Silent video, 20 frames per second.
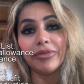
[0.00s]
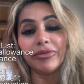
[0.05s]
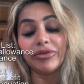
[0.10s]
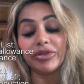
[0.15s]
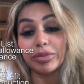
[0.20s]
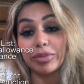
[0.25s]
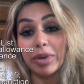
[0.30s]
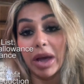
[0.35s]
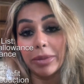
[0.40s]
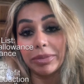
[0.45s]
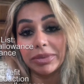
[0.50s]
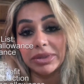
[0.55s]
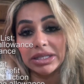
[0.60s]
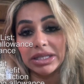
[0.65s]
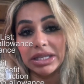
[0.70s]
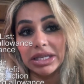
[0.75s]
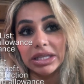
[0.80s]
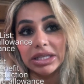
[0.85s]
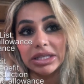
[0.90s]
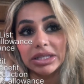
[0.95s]
for the
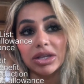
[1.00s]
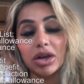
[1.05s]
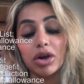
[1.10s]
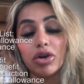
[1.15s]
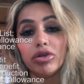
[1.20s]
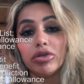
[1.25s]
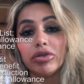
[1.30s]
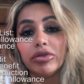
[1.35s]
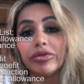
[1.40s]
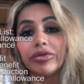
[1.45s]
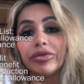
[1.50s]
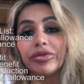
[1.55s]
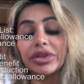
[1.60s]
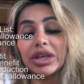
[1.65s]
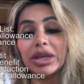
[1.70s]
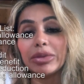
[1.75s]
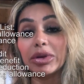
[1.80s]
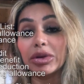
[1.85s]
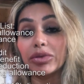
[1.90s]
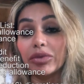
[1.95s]
purposes of
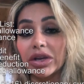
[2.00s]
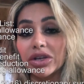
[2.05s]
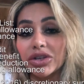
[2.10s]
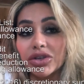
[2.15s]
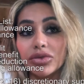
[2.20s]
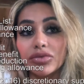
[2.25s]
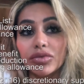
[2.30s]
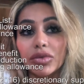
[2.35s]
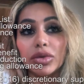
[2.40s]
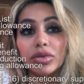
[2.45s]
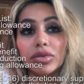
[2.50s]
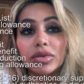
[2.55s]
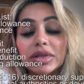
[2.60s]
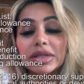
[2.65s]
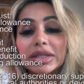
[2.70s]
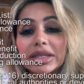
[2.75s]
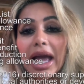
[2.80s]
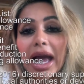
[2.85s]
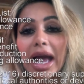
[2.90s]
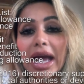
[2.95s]
the immigration
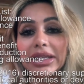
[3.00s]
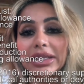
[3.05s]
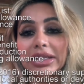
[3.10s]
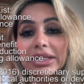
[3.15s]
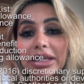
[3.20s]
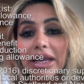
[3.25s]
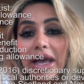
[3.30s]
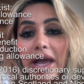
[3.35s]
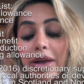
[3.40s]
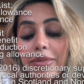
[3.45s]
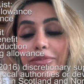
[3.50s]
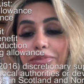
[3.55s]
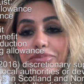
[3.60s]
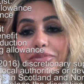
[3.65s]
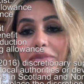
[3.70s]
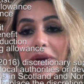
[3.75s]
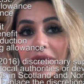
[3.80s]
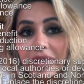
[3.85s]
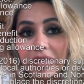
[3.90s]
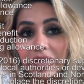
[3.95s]
rules at
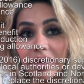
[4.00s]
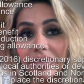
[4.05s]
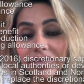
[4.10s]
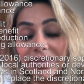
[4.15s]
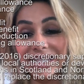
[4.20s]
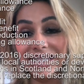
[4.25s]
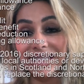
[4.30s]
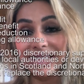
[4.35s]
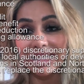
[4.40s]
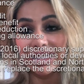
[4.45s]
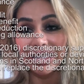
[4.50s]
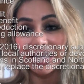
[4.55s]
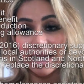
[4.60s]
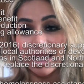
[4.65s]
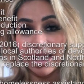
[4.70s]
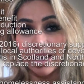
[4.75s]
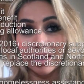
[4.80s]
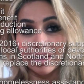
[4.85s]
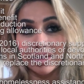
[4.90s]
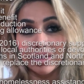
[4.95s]
paragraph
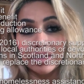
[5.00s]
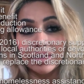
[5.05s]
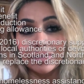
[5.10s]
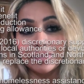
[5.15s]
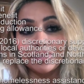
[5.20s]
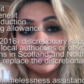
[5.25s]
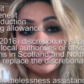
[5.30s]
6.